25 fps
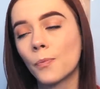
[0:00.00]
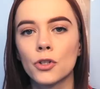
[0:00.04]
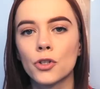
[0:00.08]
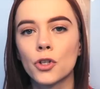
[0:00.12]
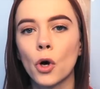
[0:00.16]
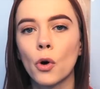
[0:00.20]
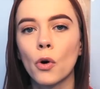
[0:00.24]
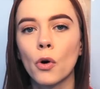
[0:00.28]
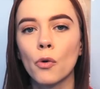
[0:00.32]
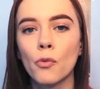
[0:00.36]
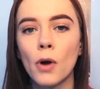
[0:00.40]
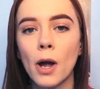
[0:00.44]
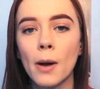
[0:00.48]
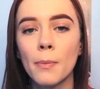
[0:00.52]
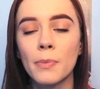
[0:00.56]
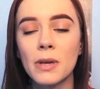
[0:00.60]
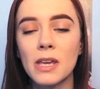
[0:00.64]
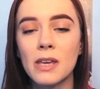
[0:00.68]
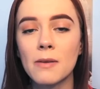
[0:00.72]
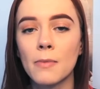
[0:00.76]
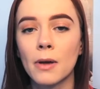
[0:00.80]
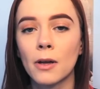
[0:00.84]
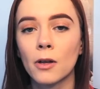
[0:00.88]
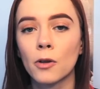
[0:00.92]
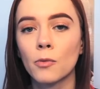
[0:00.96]
So a rep
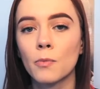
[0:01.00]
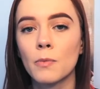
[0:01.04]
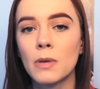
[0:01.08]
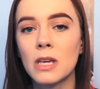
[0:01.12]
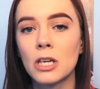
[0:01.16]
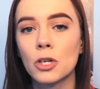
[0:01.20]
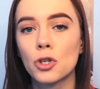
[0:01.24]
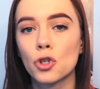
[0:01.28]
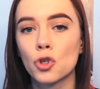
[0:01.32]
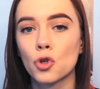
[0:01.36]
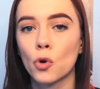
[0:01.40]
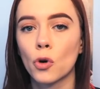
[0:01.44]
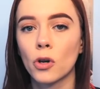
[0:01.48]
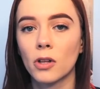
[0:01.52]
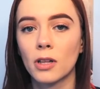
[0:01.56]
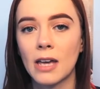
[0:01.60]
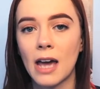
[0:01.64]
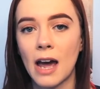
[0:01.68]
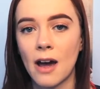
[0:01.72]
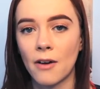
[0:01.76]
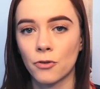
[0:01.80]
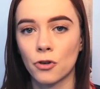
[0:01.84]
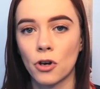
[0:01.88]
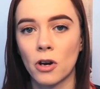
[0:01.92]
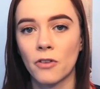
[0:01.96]
emailed me shortly
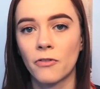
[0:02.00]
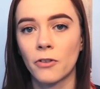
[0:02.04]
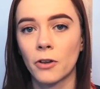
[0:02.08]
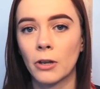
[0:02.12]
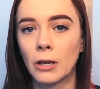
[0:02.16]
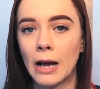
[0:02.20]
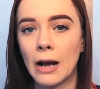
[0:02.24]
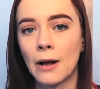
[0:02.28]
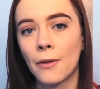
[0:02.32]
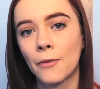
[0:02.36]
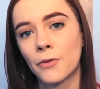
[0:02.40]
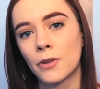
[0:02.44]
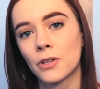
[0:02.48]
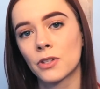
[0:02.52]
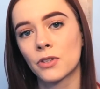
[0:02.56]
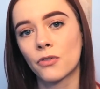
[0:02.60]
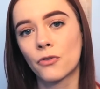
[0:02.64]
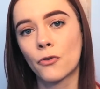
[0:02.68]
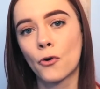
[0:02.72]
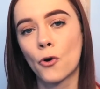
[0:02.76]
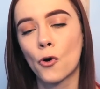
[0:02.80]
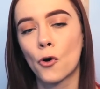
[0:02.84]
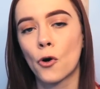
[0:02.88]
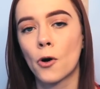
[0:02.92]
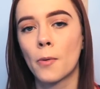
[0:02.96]
after I filled out this
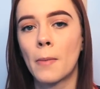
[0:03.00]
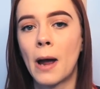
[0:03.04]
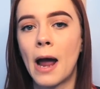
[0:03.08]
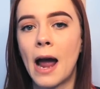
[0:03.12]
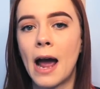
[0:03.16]
form